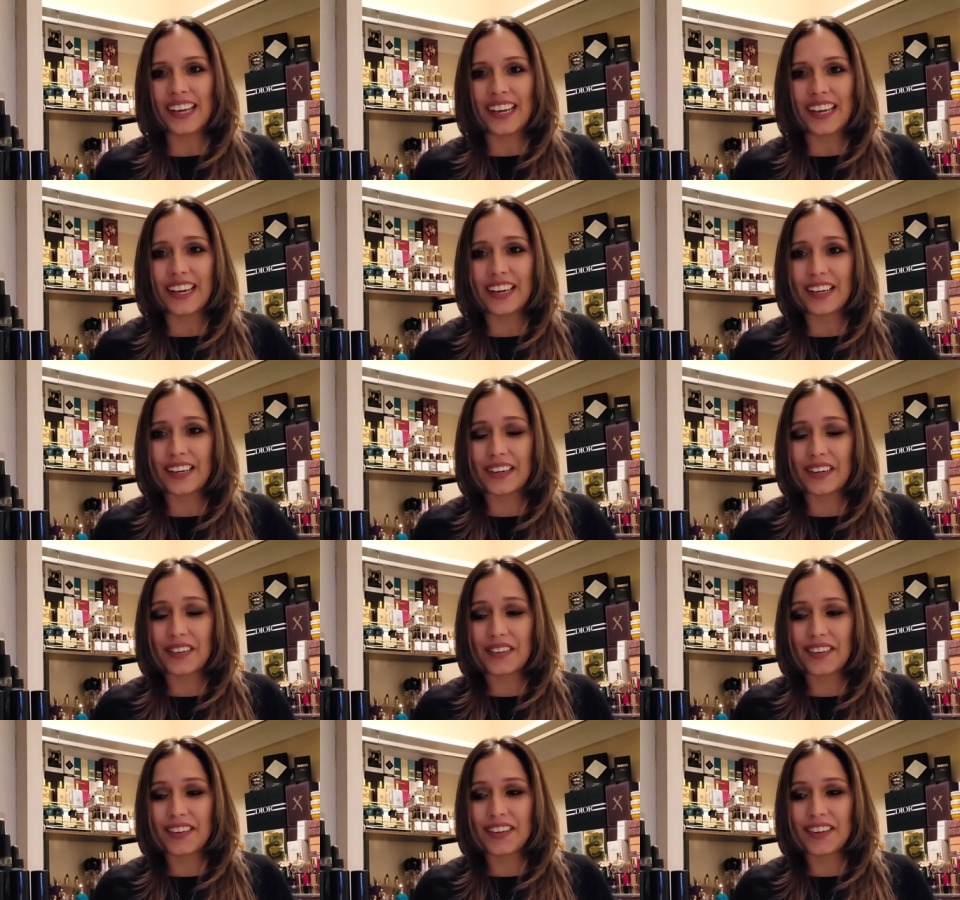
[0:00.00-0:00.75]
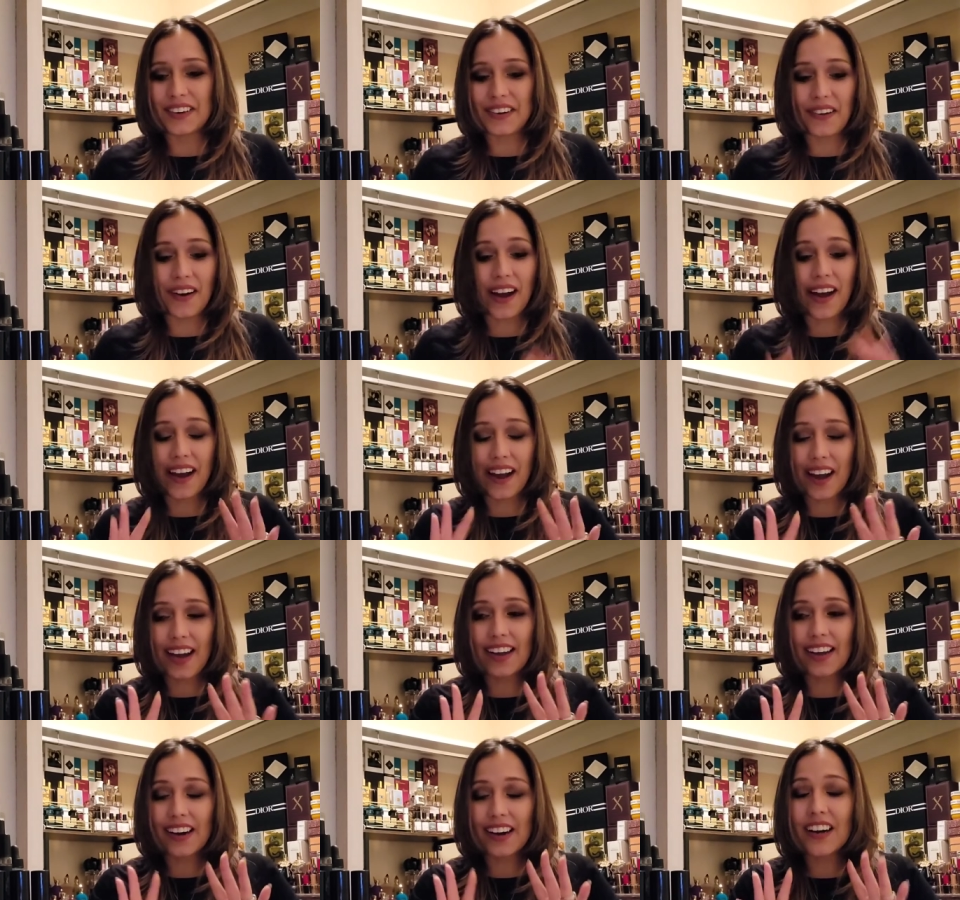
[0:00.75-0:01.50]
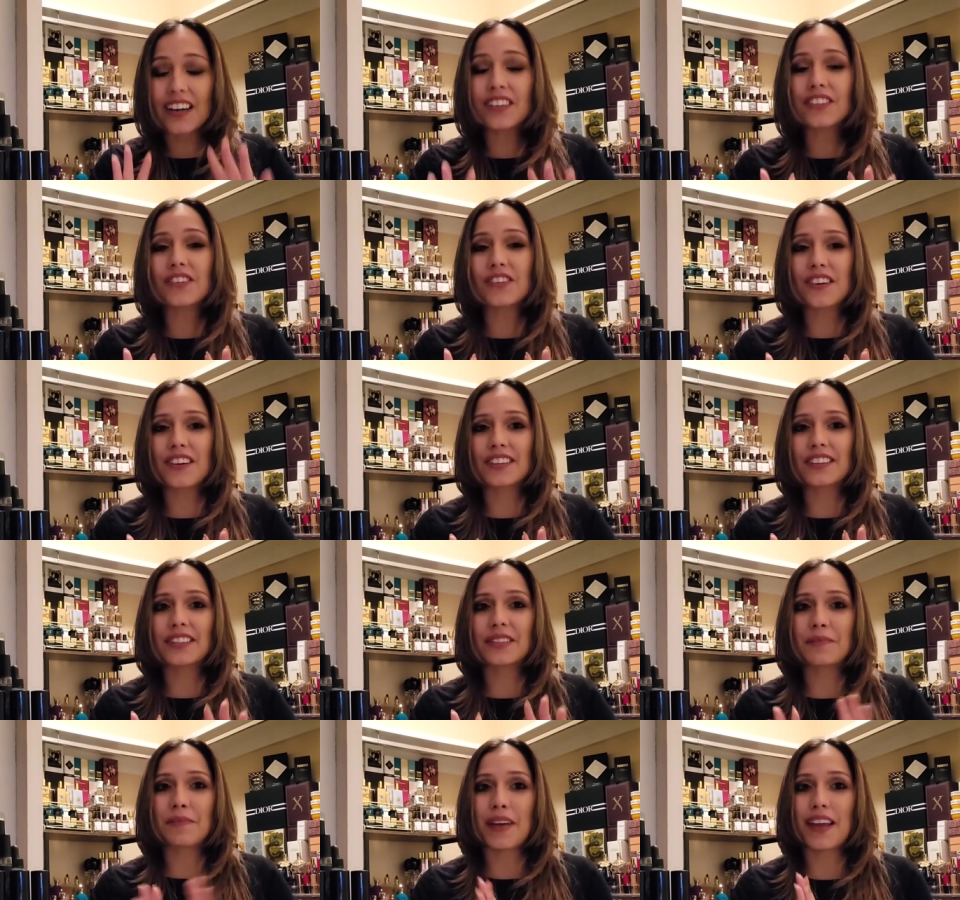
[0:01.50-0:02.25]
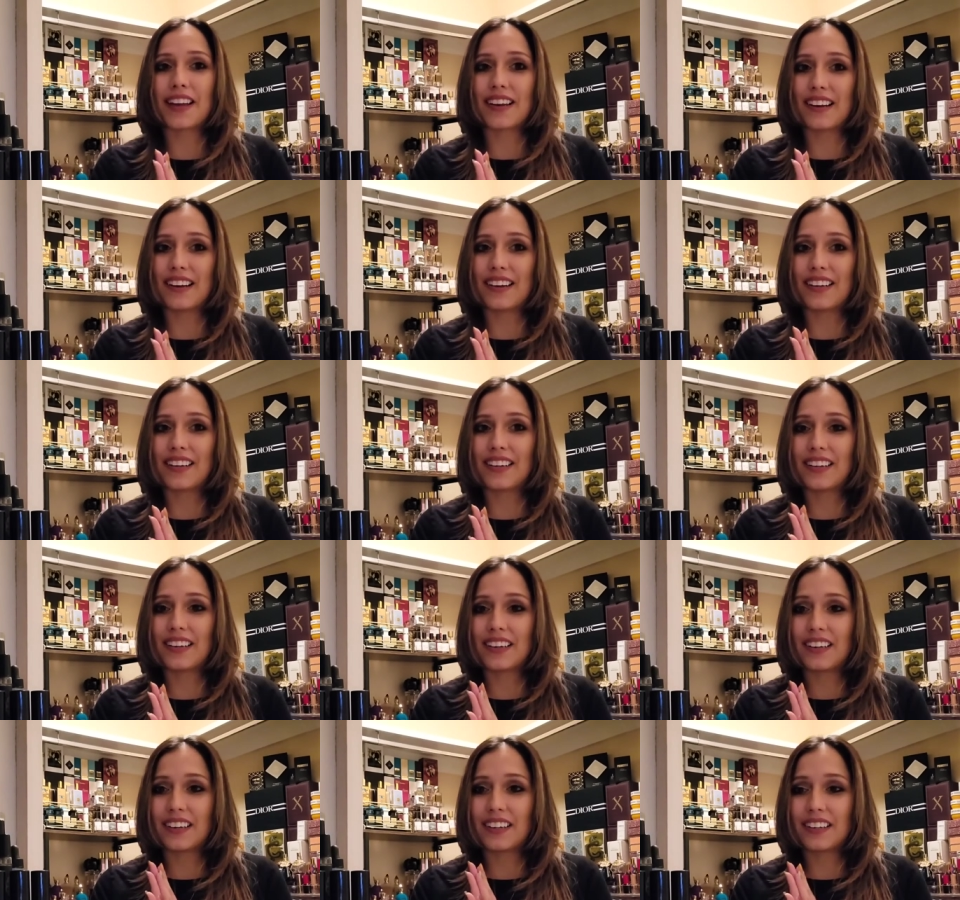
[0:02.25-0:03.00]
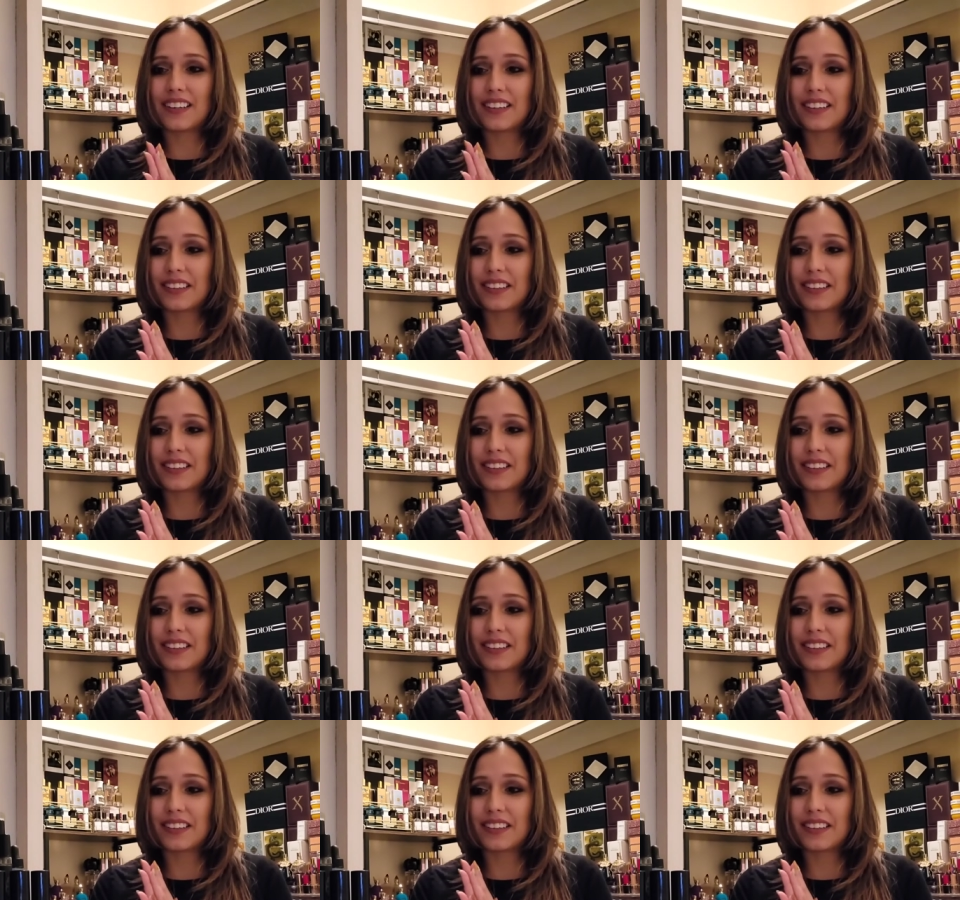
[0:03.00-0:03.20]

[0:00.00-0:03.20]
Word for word: Uh, you know, I, I underestimated uh,